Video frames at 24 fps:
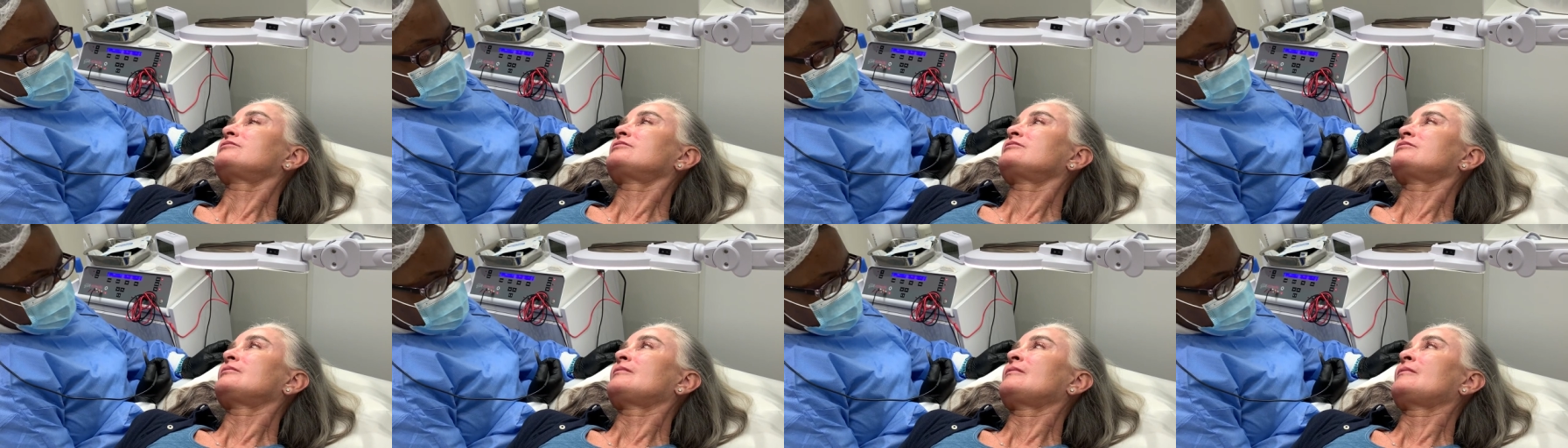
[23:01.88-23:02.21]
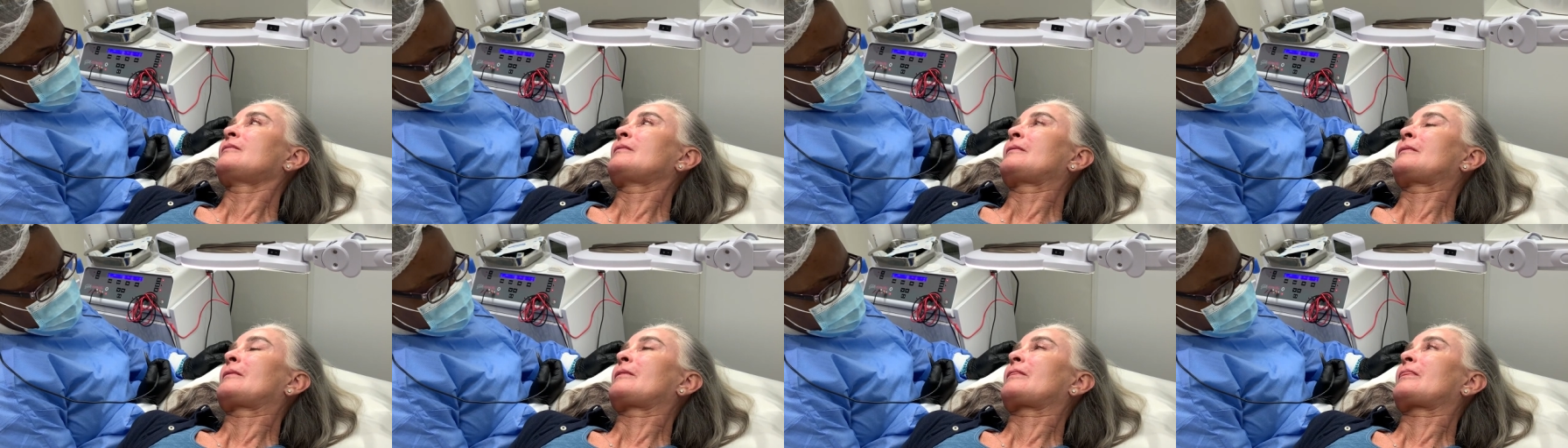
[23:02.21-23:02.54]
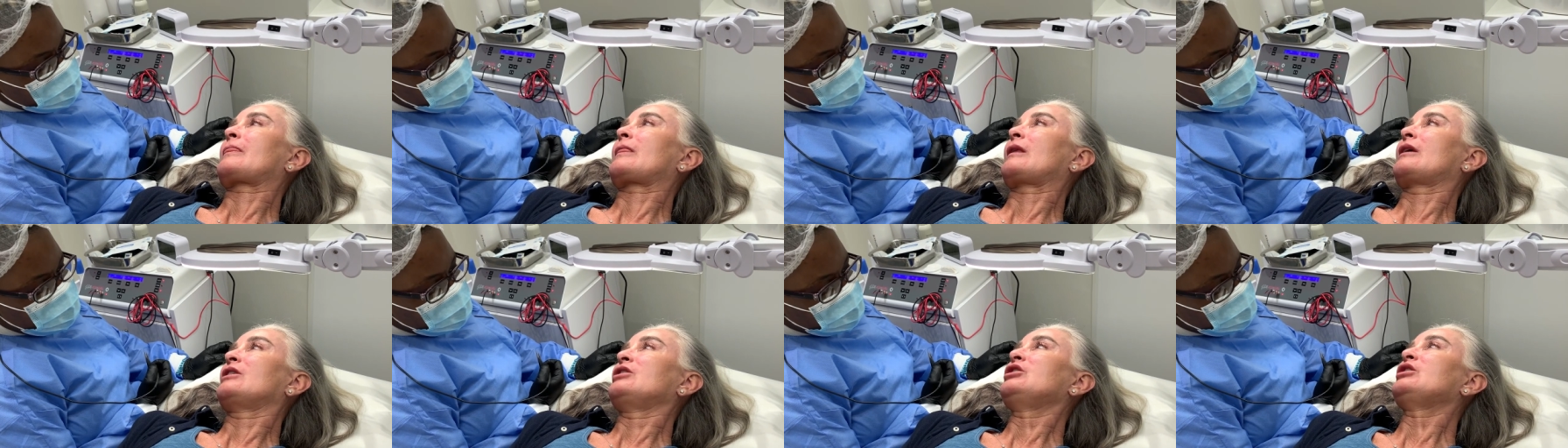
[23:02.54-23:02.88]
Yeah.
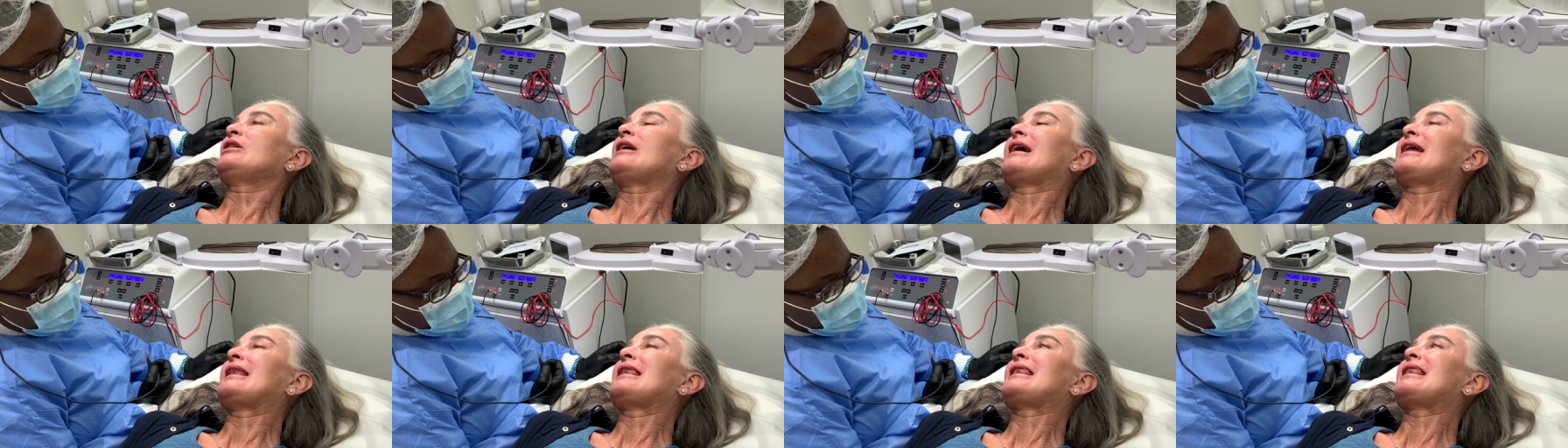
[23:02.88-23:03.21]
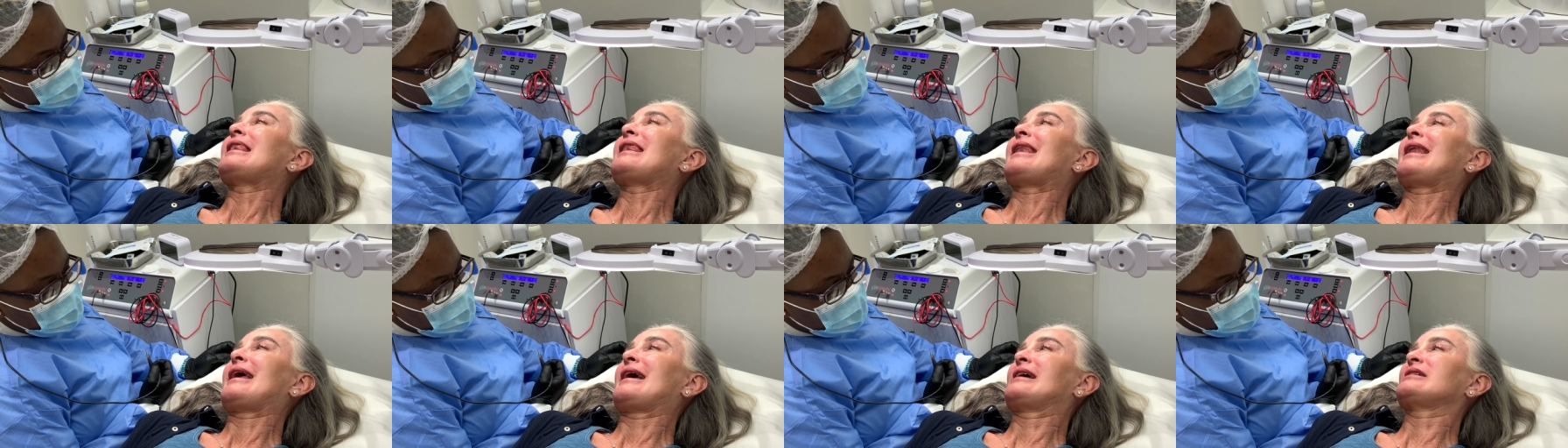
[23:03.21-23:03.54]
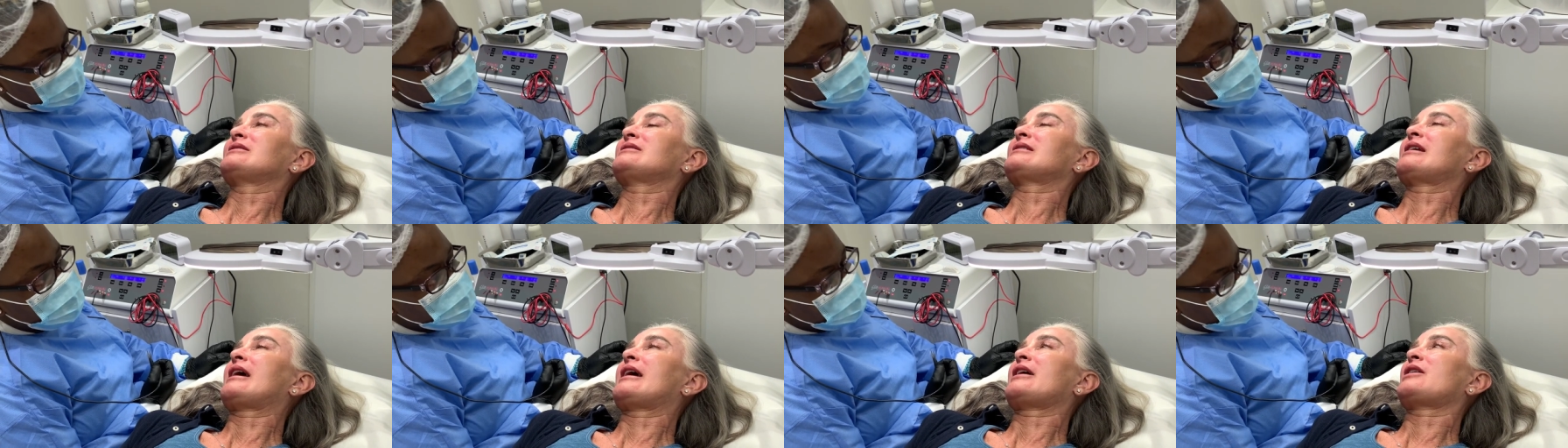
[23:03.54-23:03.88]
You get
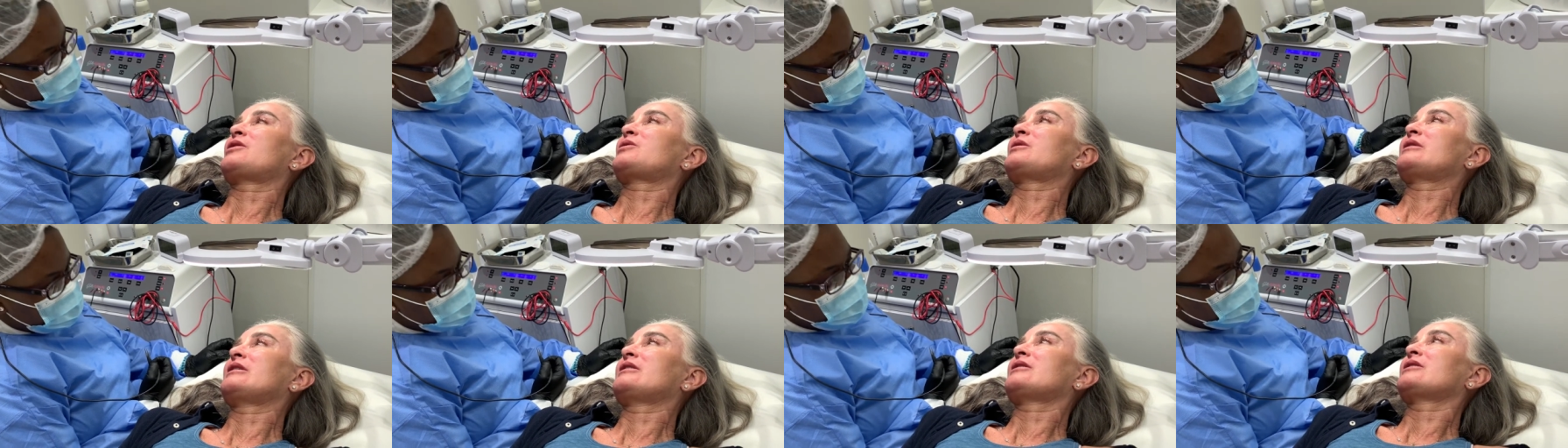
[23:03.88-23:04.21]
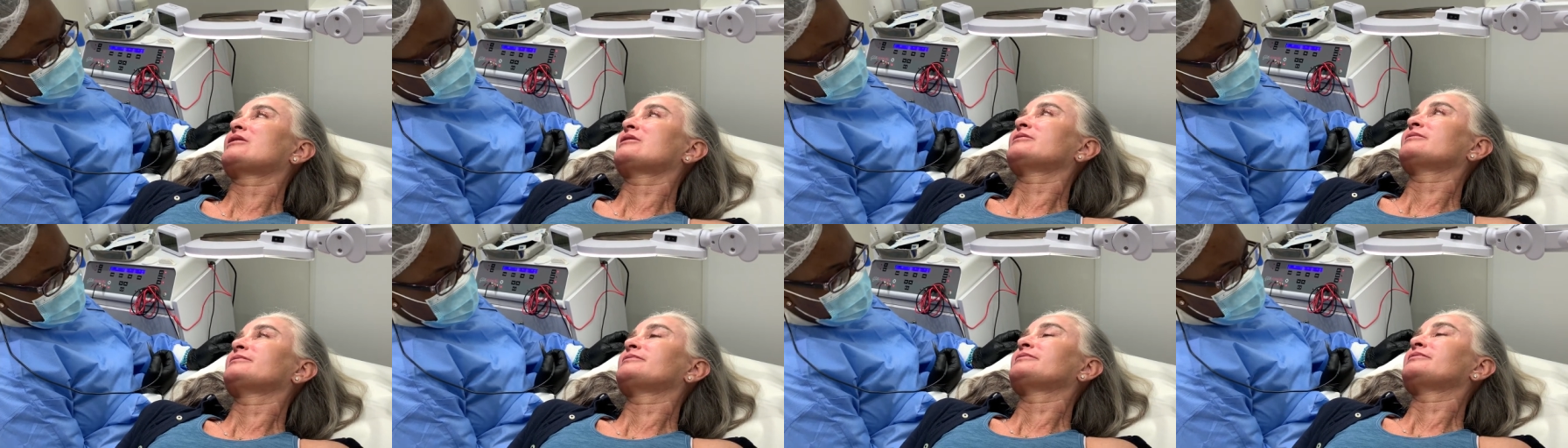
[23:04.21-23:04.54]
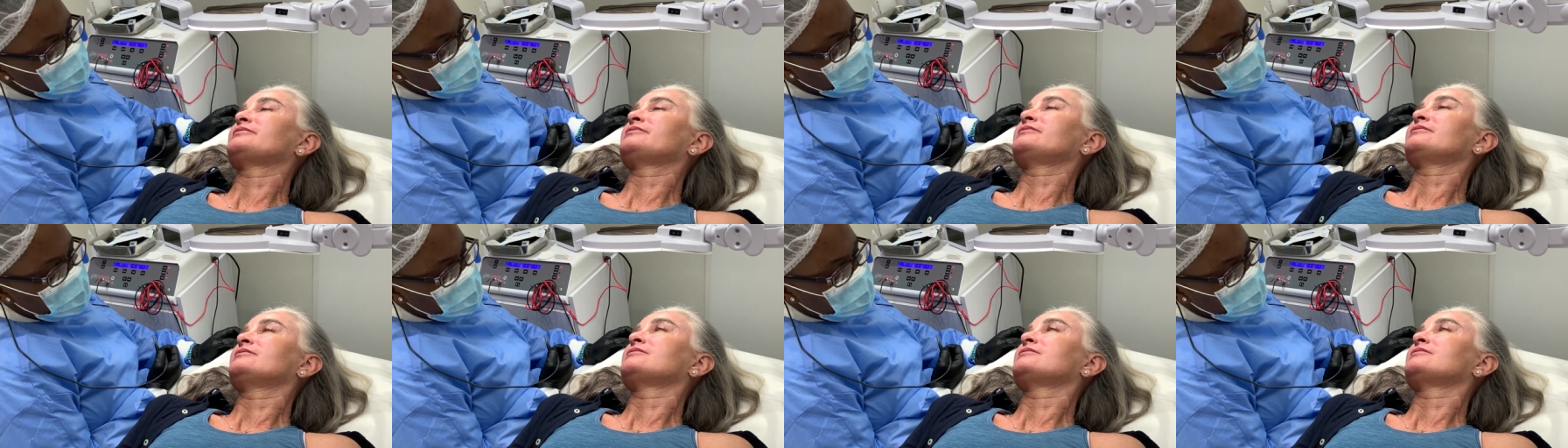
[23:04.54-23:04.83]
less hairy than.